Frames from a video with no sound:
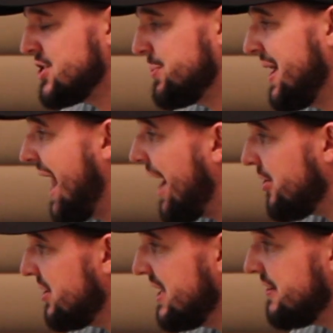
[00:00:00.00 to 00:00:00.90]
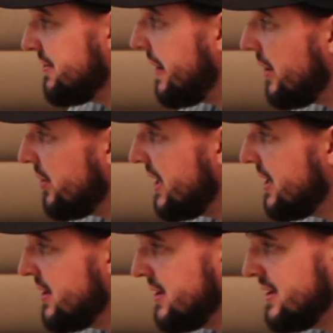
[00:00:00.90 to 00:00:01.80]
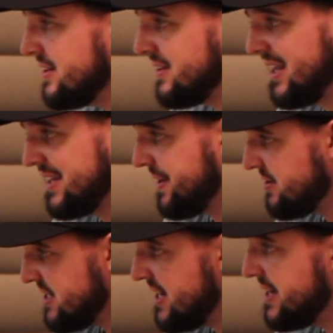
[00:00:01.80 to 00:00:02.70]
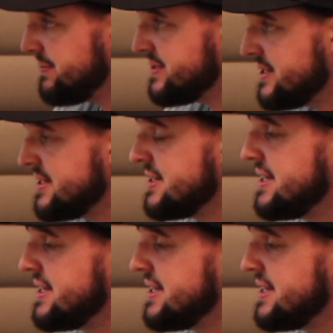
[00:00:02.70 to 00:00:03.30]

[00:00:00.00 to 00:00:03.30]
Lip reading: paid accurately and fairly, they get their tips.